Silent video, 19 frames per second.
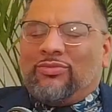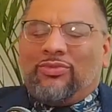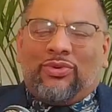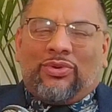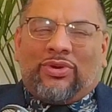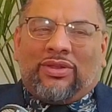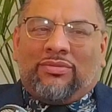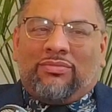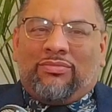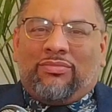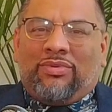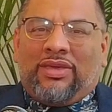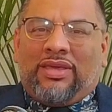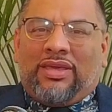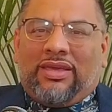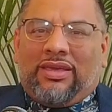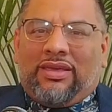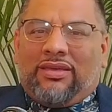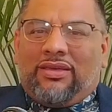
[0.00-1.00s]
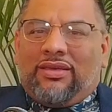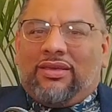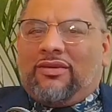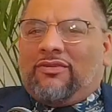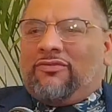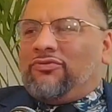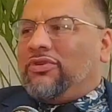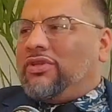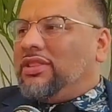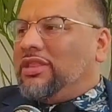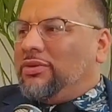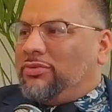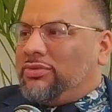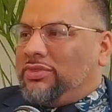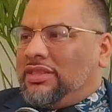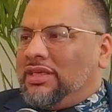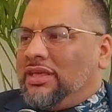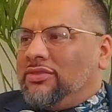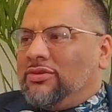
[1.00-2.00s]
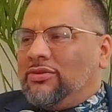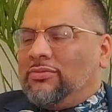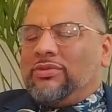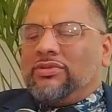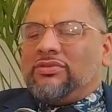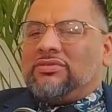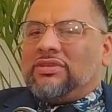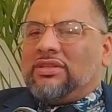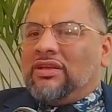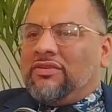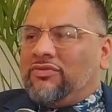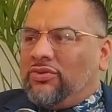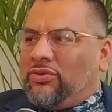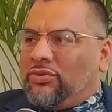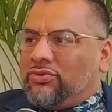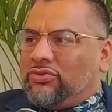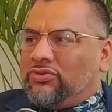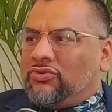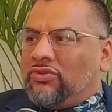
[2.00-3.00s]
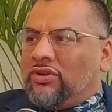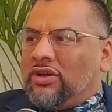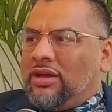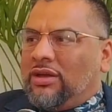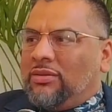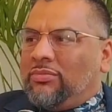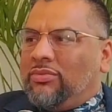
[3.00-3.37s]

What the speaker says: You can be friendly with the other, but still have your own tribe,